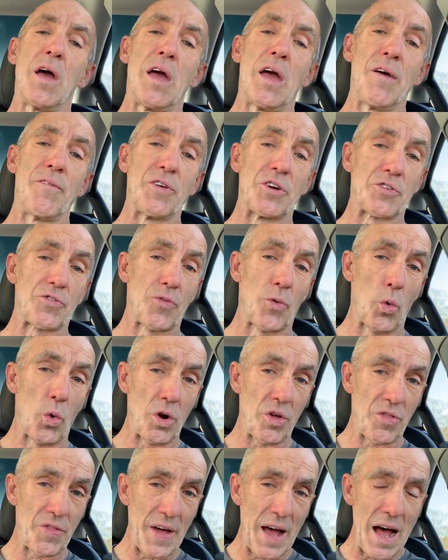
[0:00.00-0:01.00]
if it's
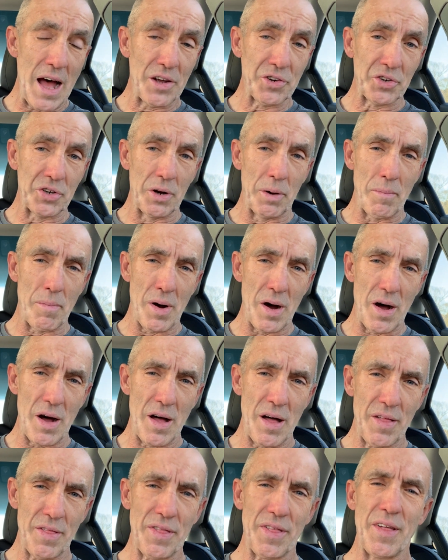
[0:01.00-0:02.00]
$40,000 a
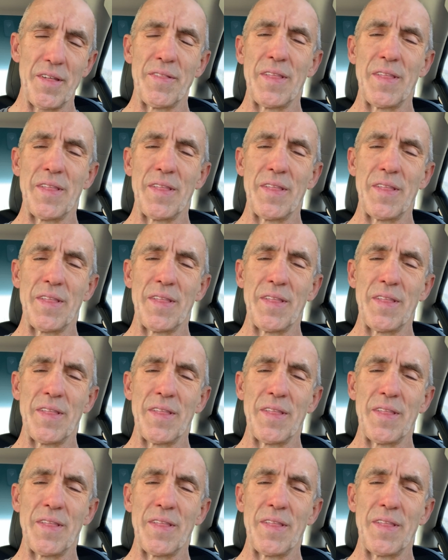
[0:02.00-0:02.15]
month,